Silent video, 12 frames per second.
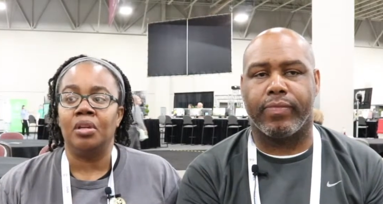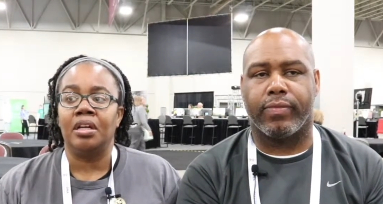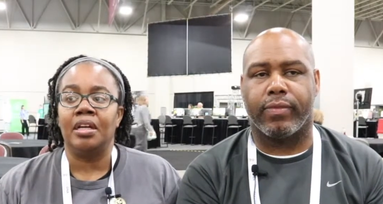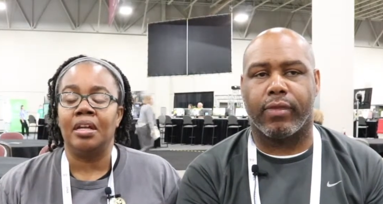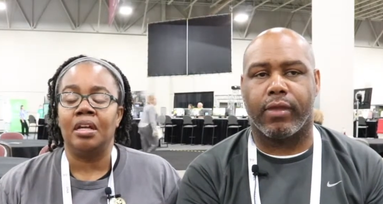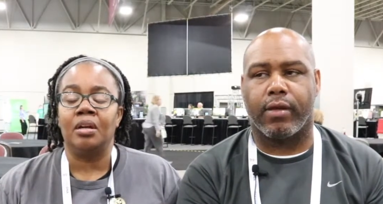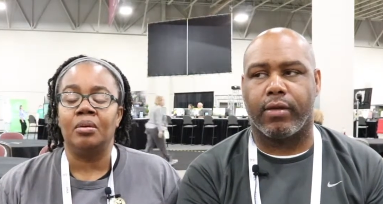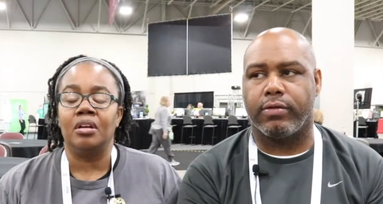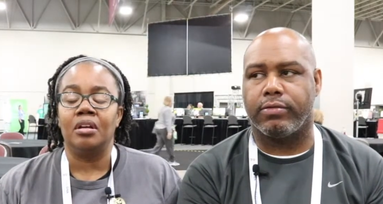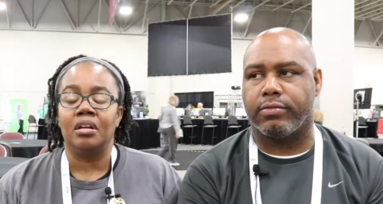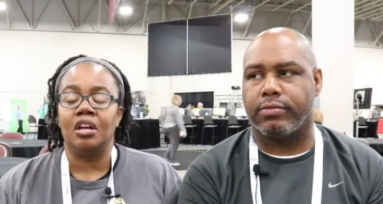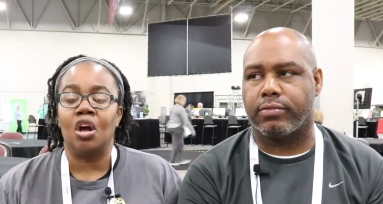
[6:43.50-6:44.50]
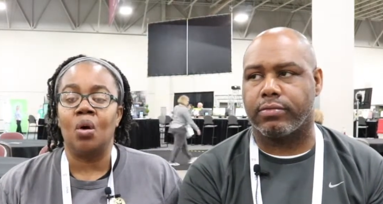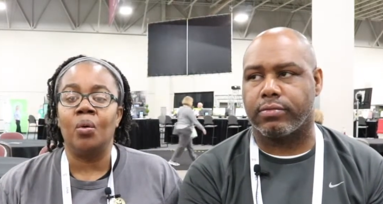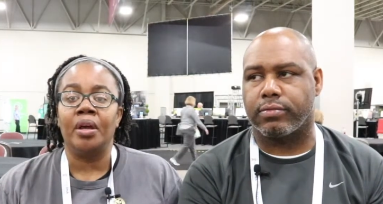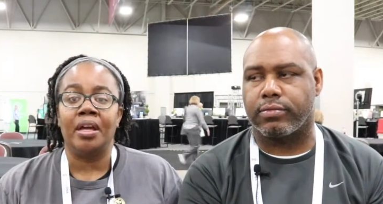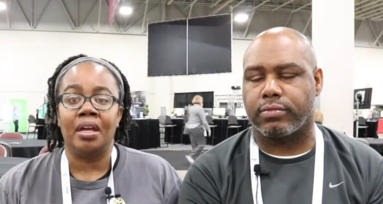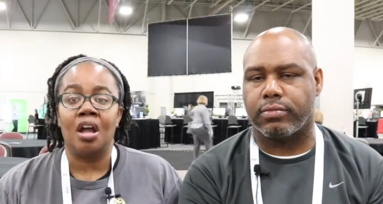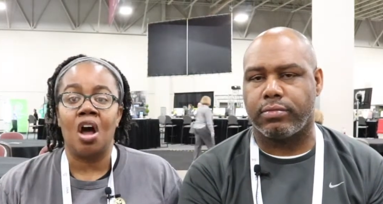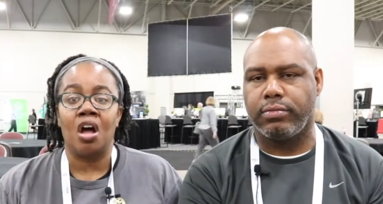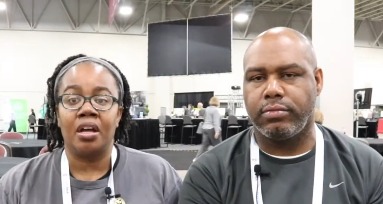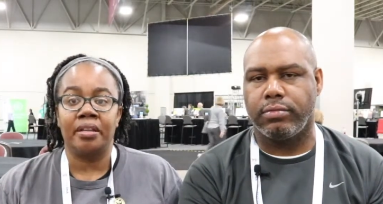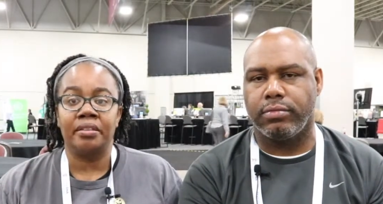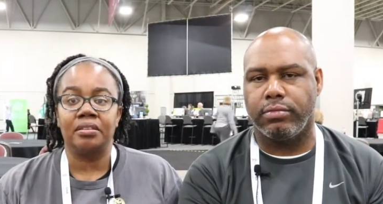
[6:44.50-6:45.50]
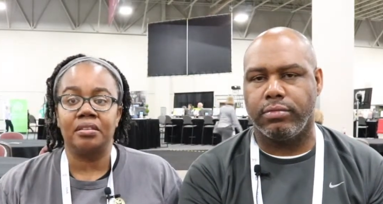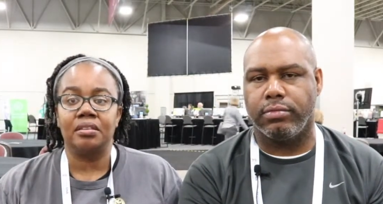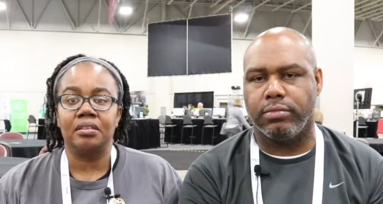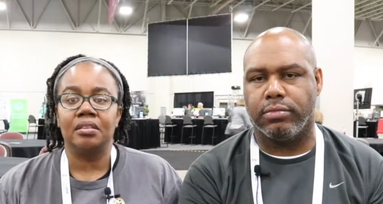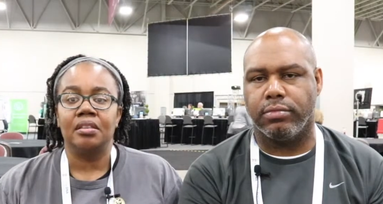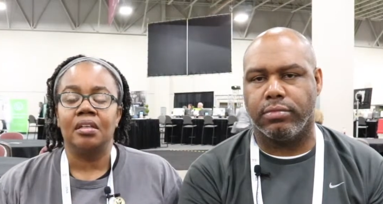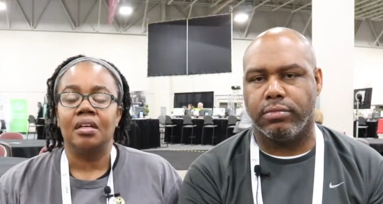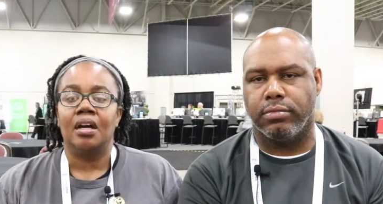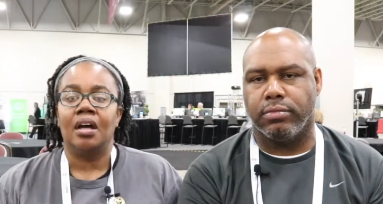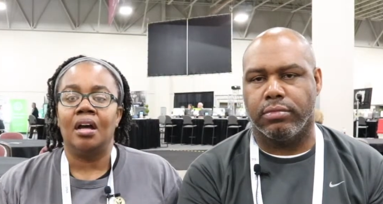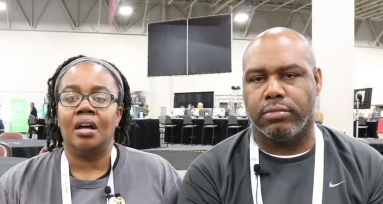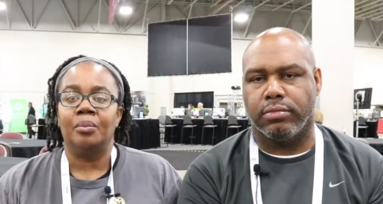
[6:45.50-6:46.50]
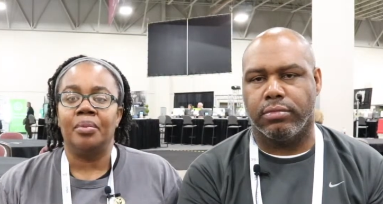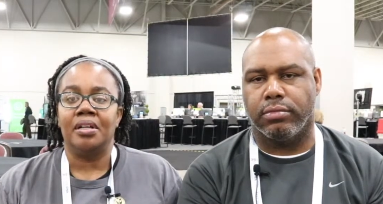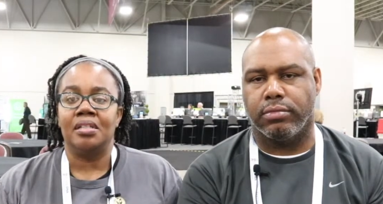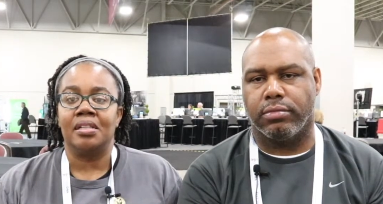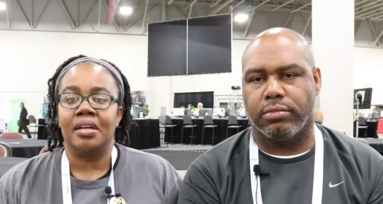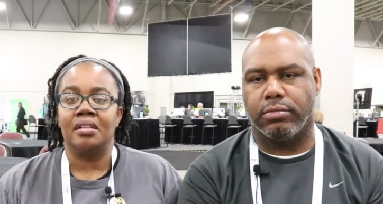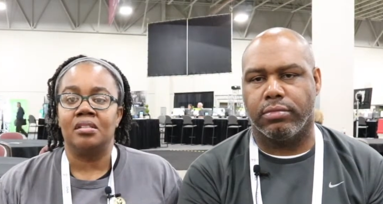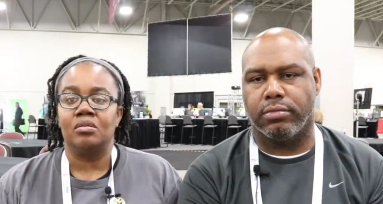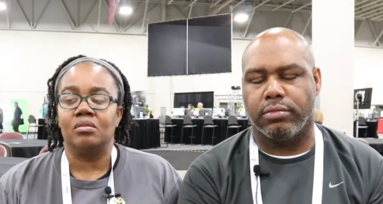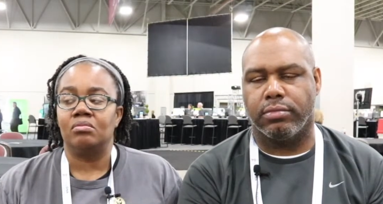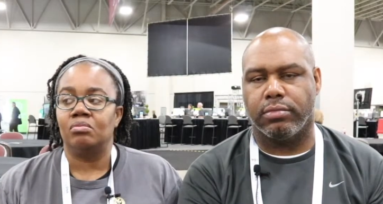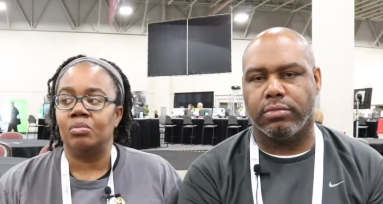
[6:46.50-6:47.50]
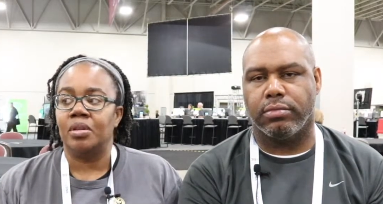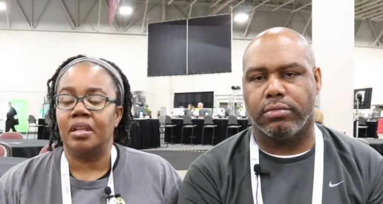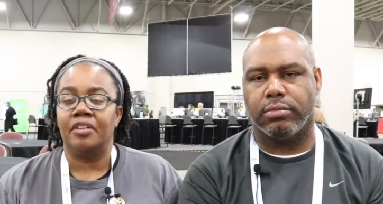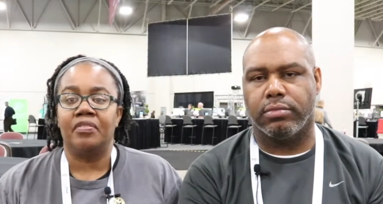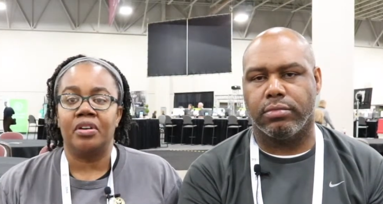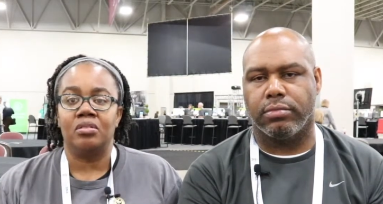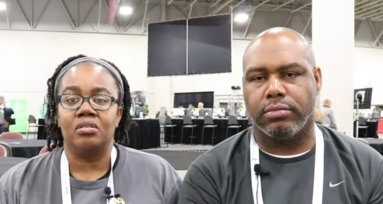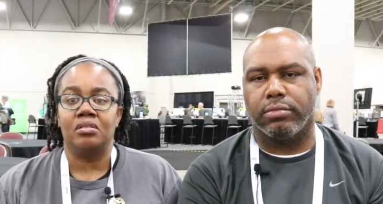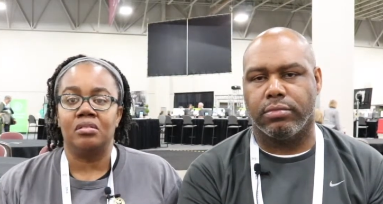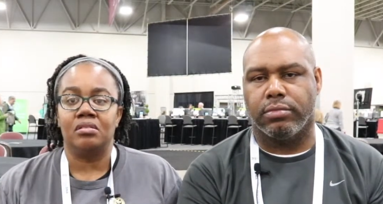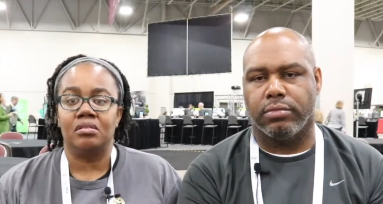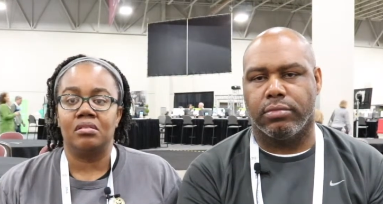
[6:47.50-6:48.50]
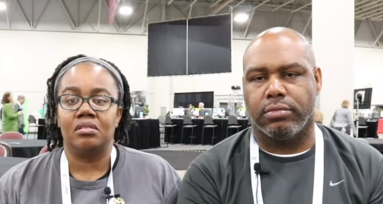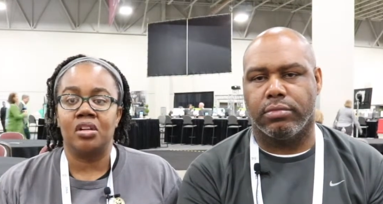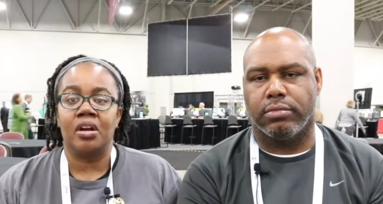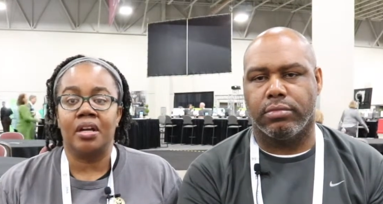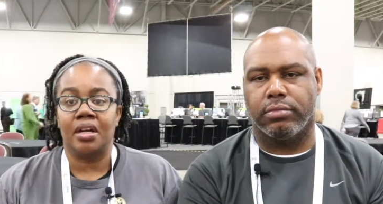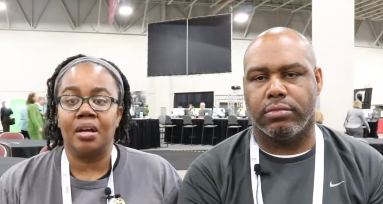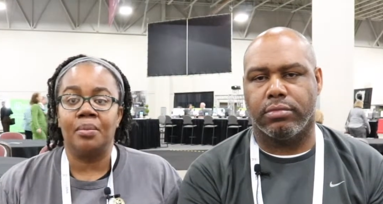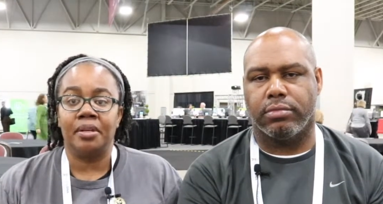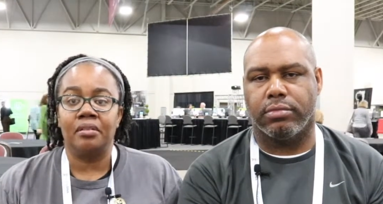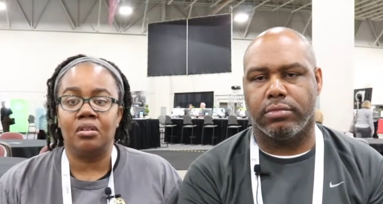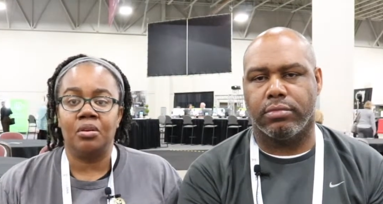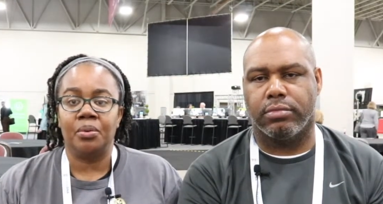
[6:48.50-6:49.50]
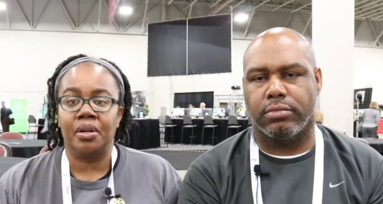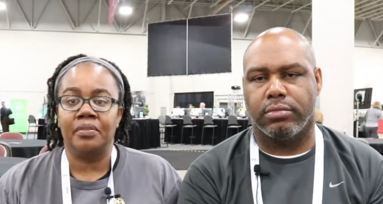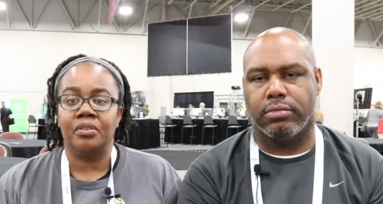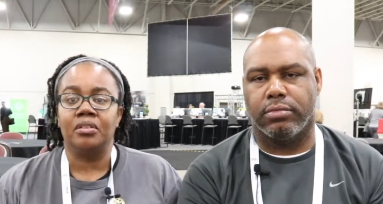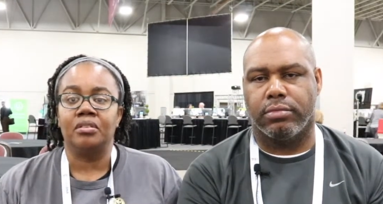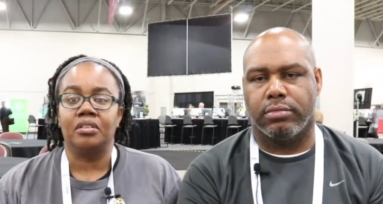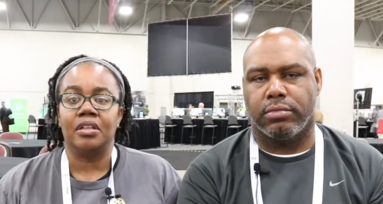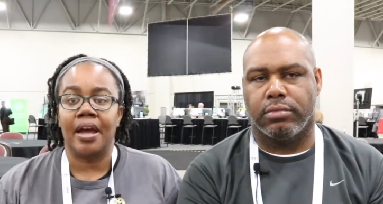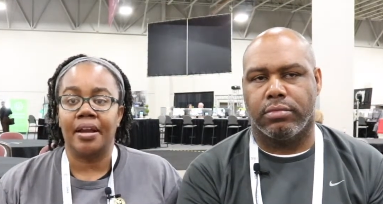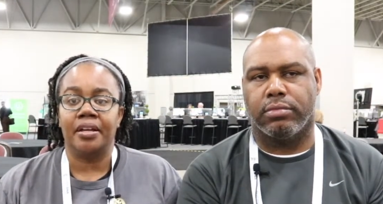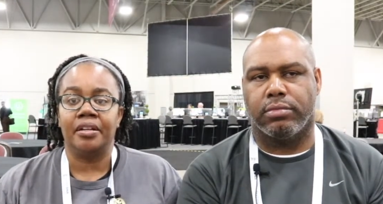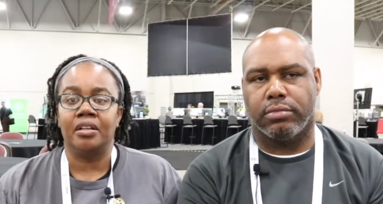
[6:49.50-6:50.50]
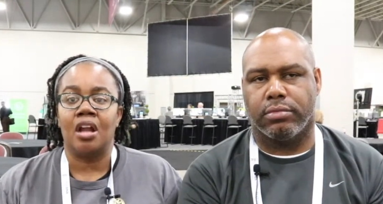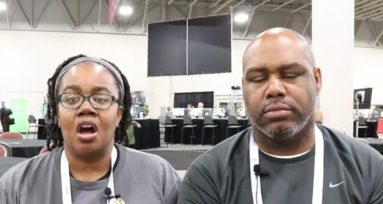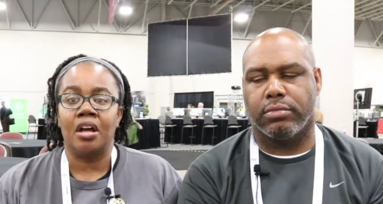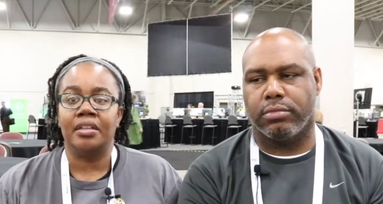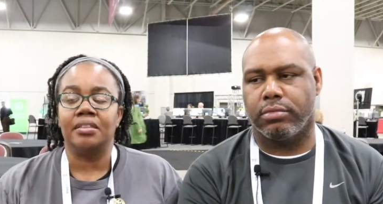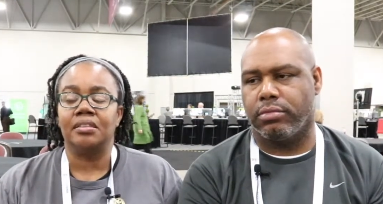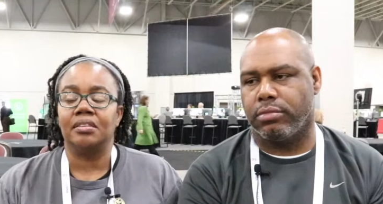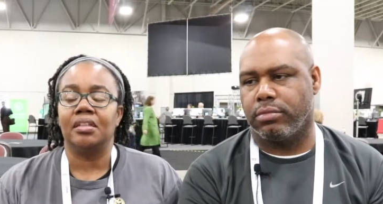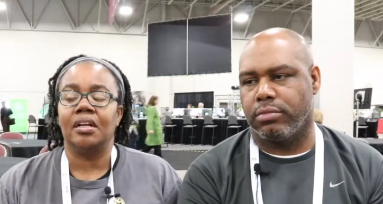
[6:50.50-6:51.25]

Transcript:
Speaker 1: really getting going in August um, because that is when they first started coming or whatever, got here in August.